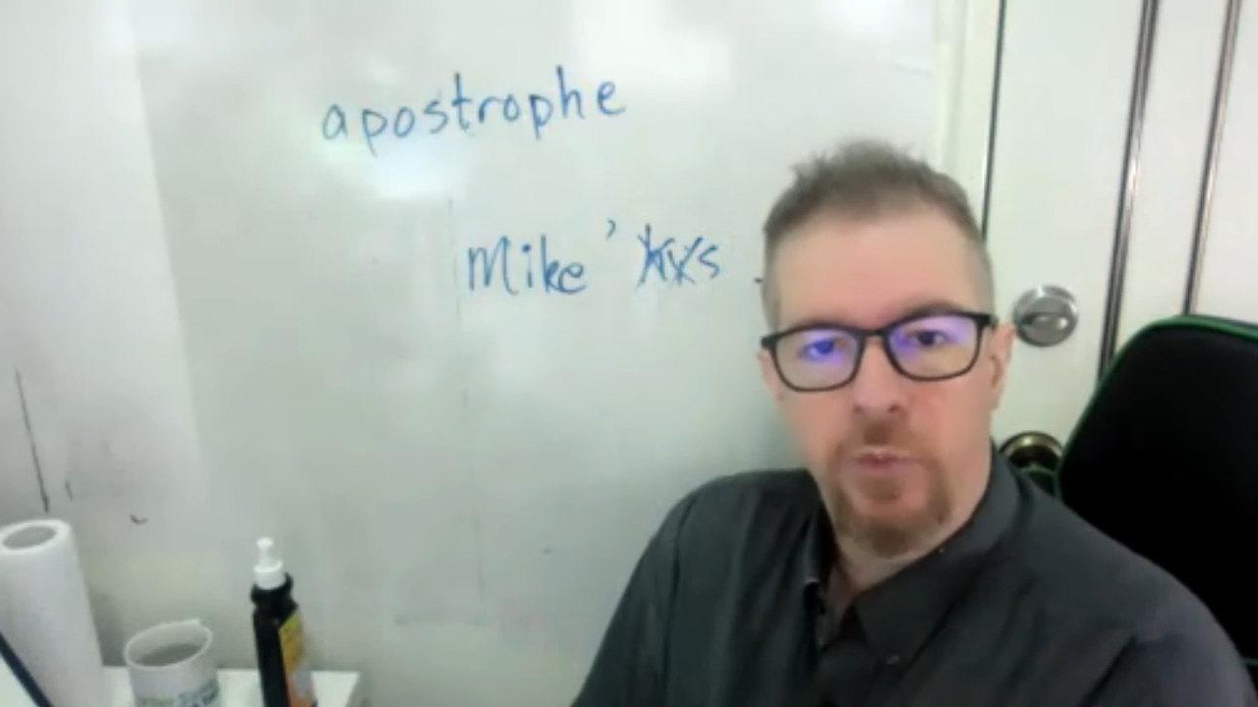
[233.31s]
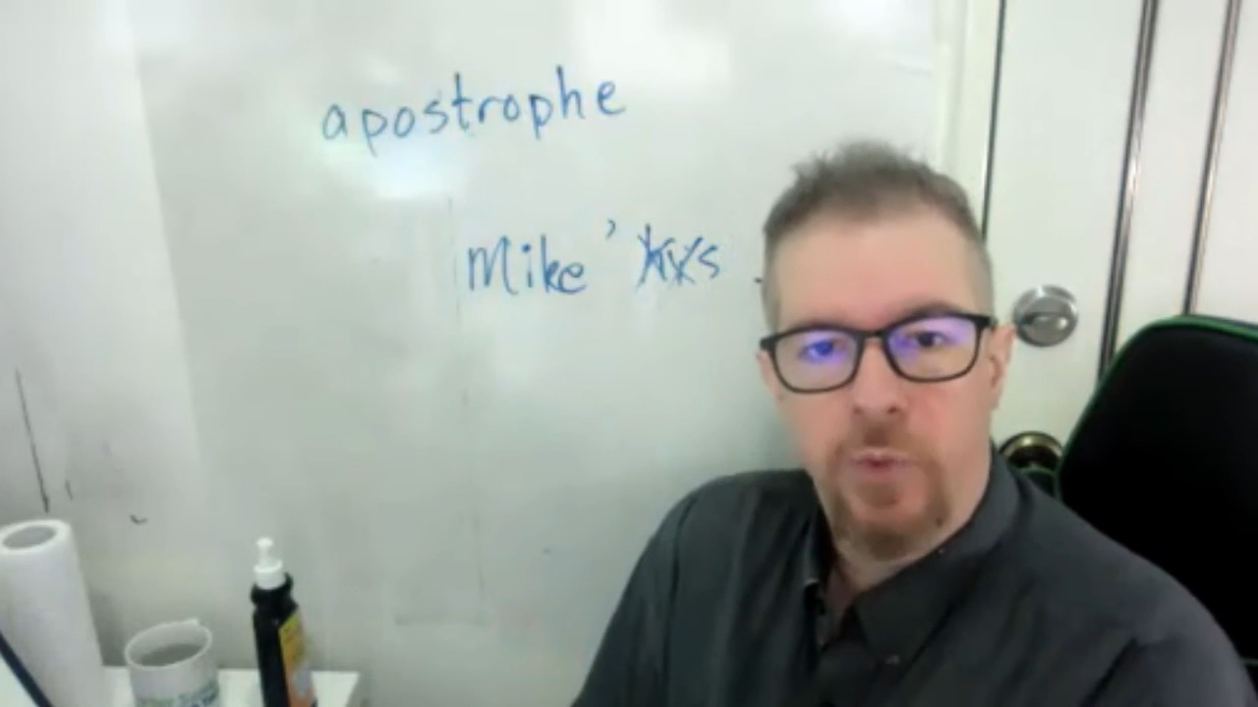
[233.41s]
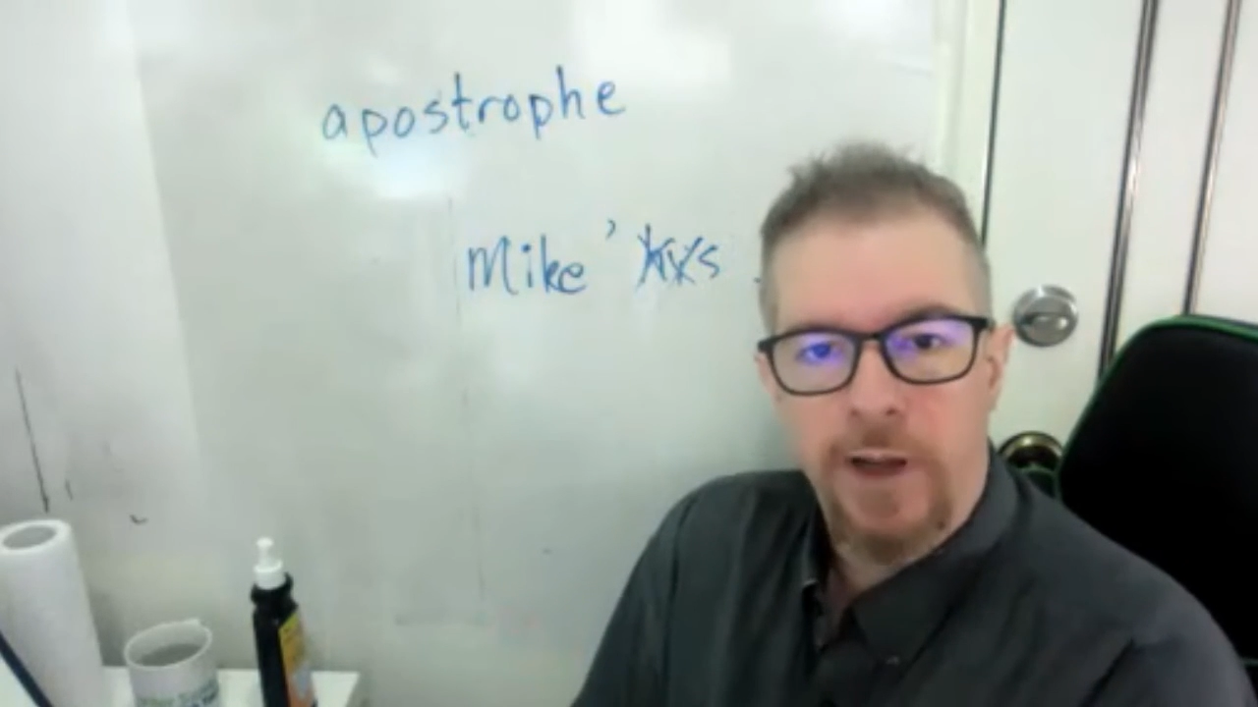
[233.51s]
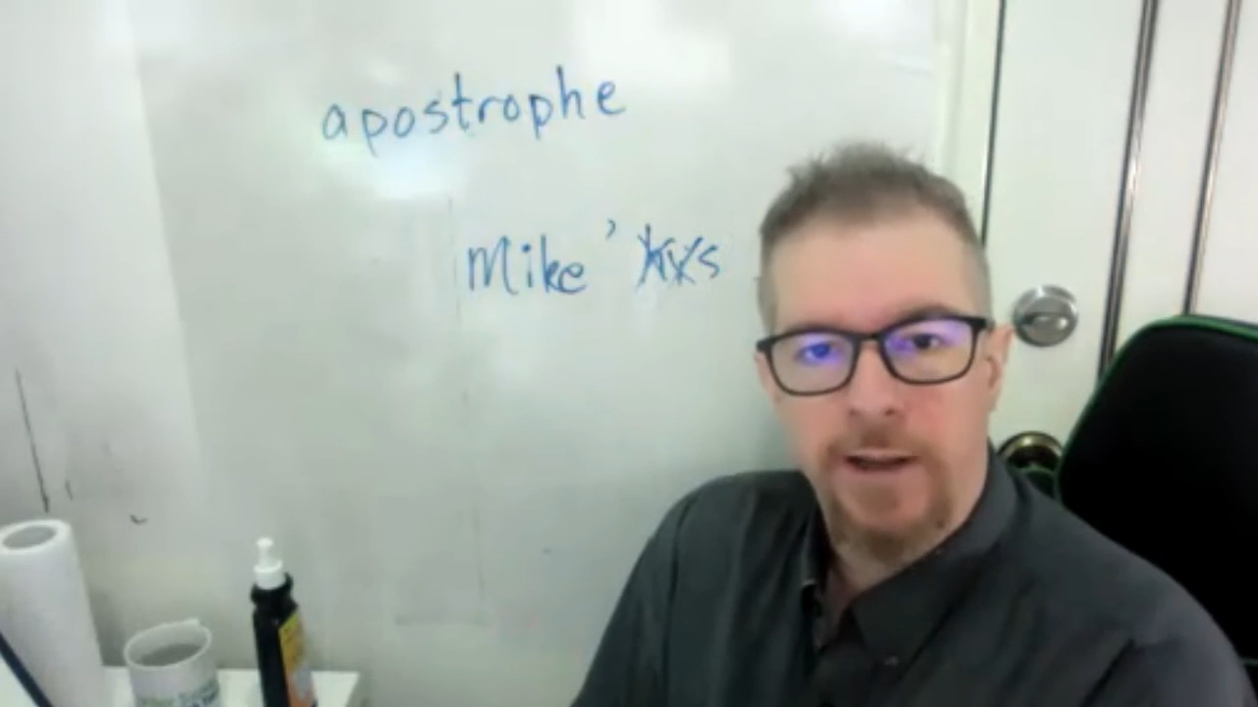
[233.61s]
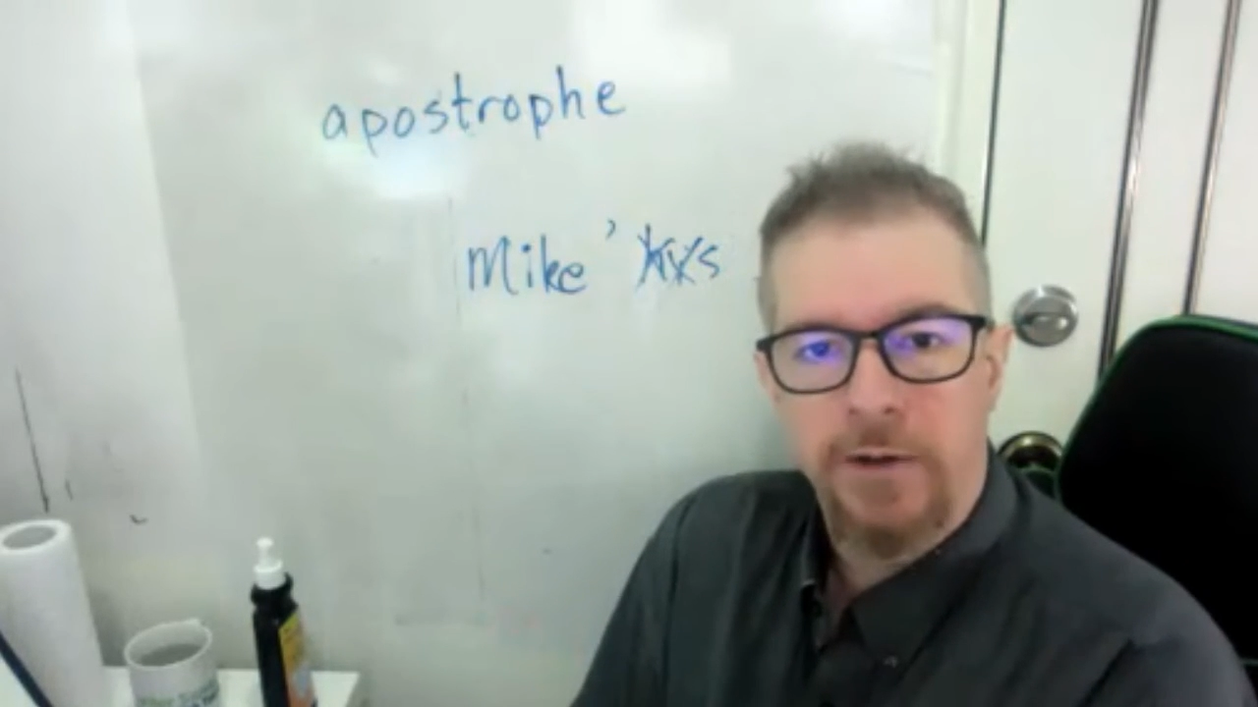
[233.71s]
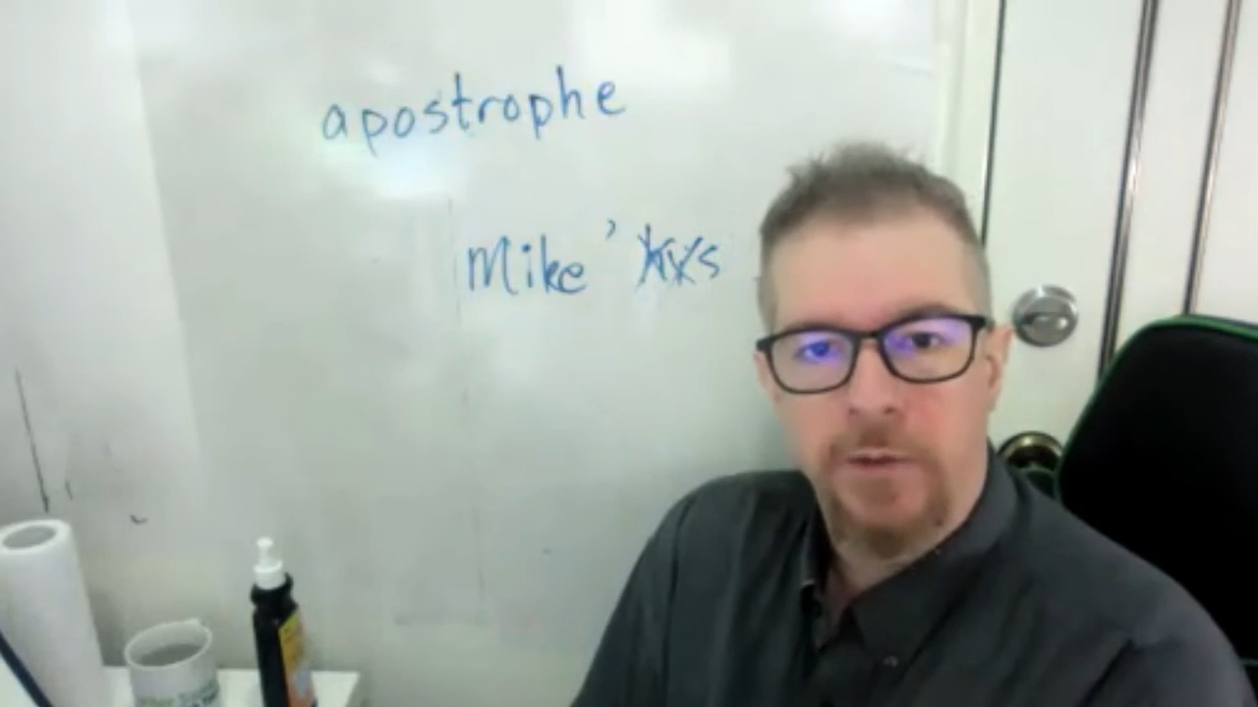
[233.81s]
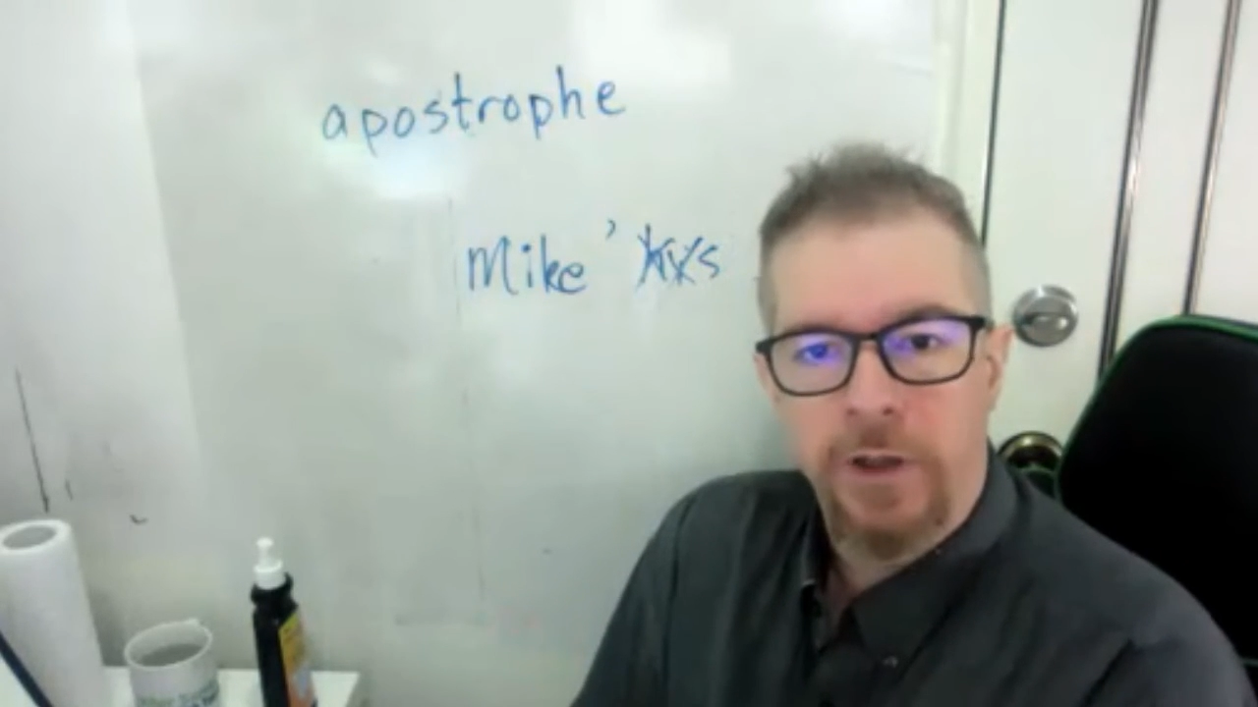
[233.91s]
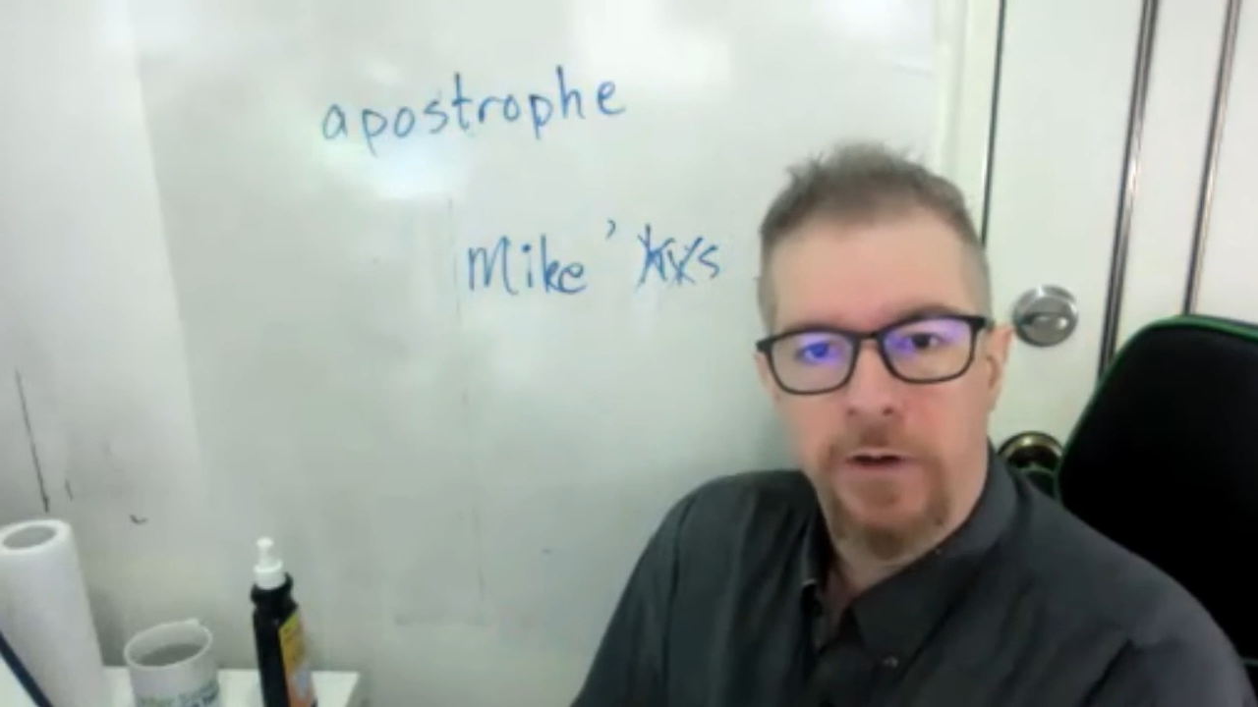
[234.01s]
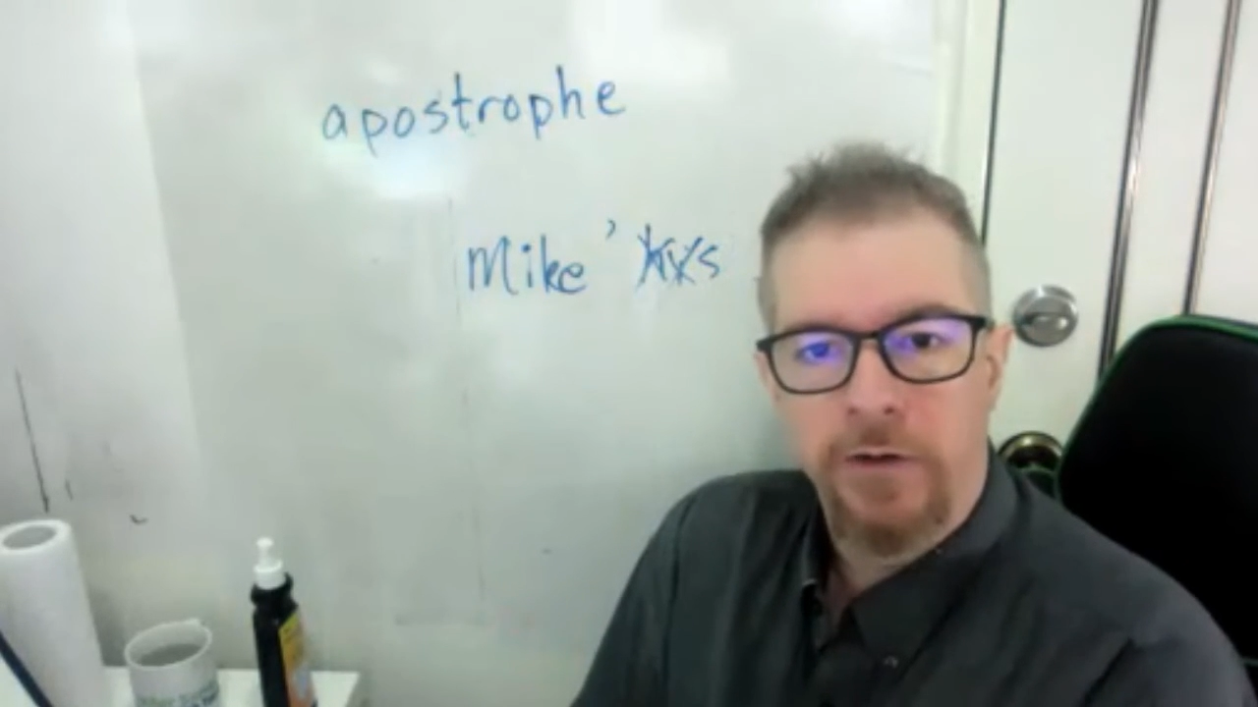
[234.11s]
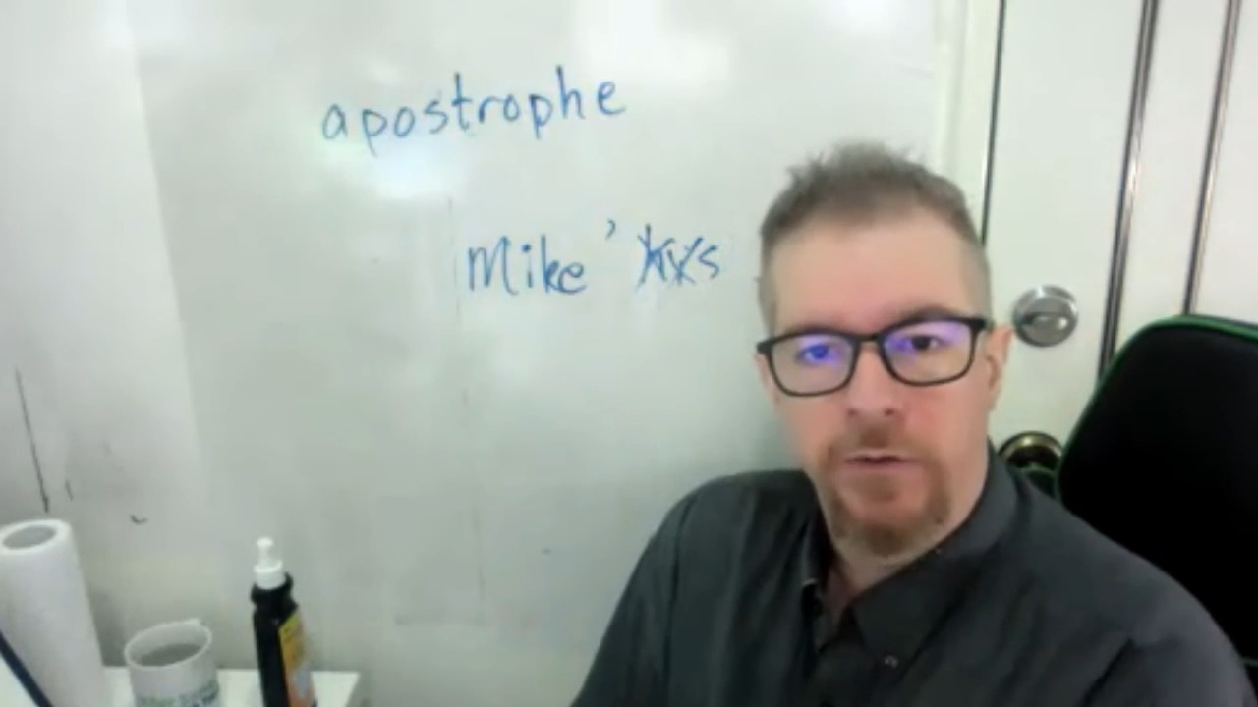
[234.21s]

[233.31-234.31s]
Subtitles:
way that we are